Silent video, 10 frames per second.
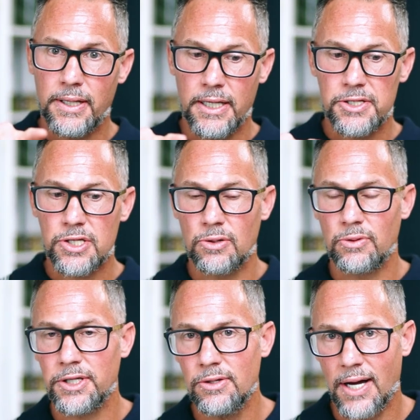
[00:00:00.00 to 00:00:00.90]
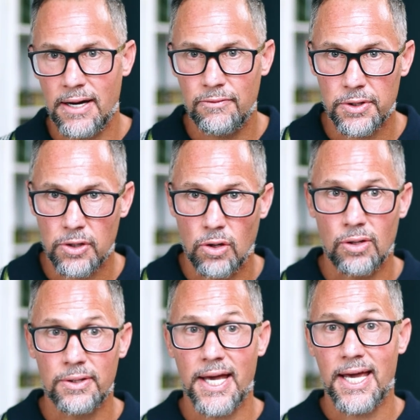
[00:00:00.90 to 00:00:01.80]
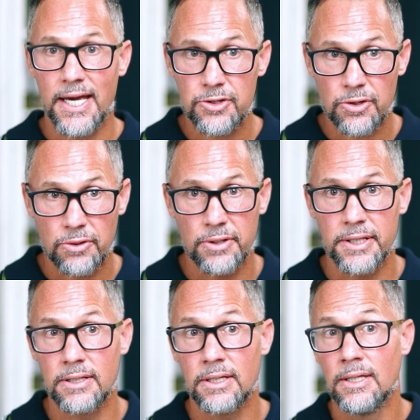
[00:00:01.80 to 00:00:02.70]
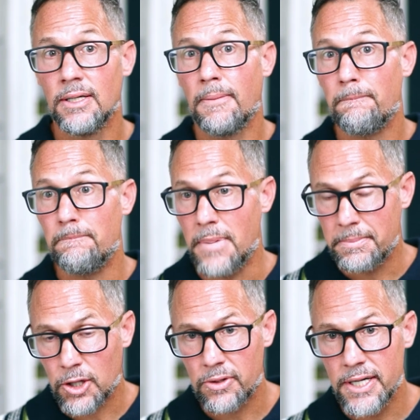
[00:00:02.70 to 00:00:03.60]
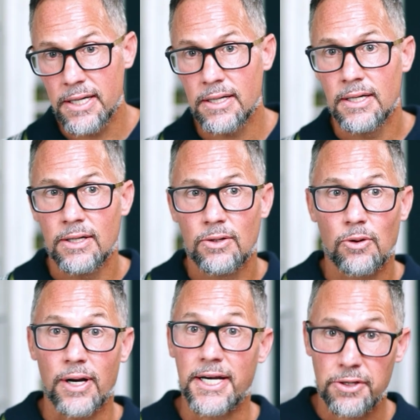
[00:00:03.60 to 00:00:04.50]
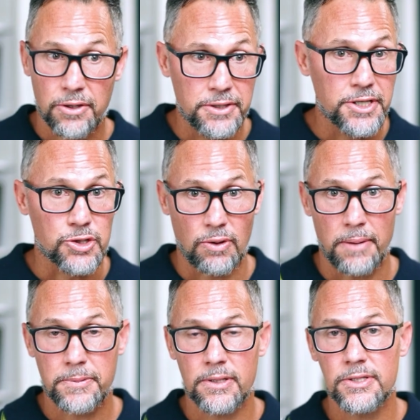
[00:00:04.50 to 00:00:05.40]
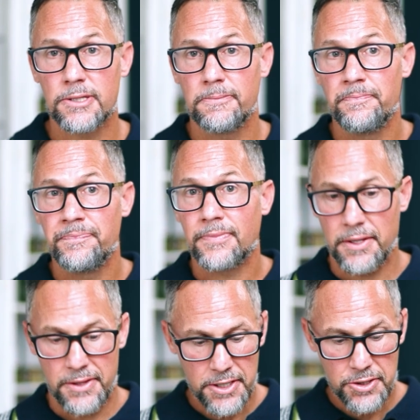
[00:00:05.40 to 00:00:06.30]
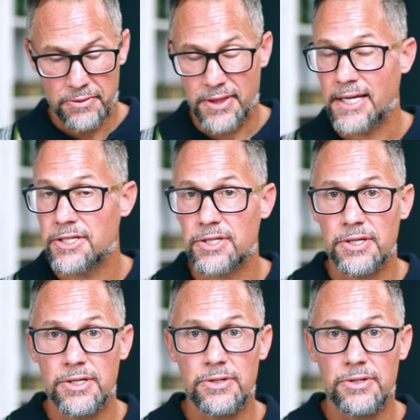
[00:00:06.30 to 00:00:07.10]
And so when you have what are called endocrine mimicry or endocrine disruptors, these are things that